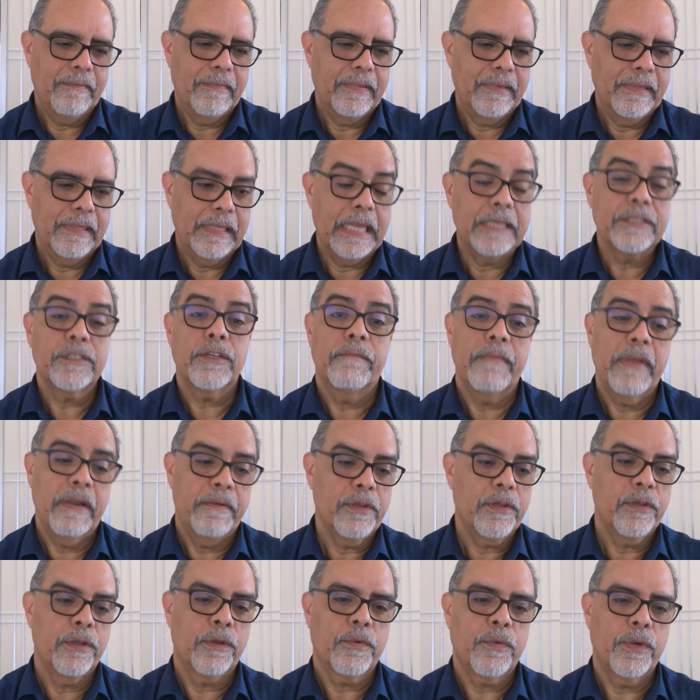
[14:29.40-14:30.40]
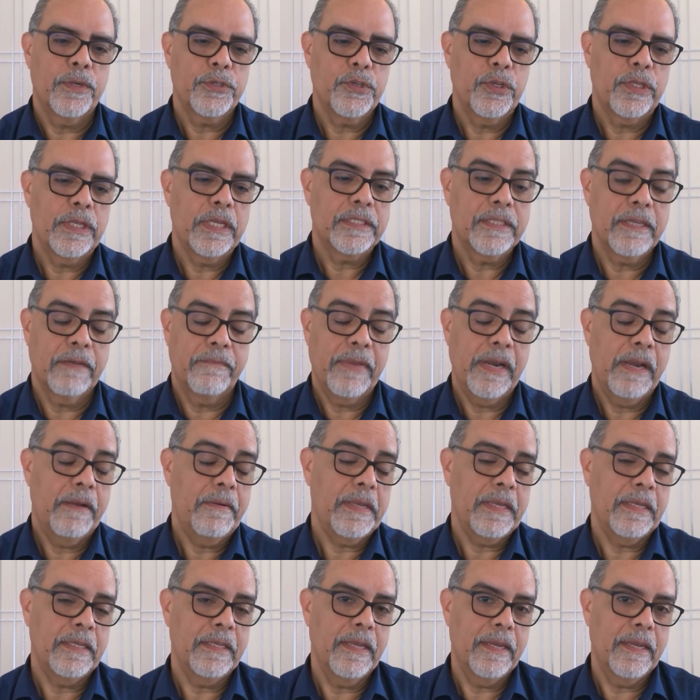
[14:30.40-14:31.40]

That's a very good question. That's a very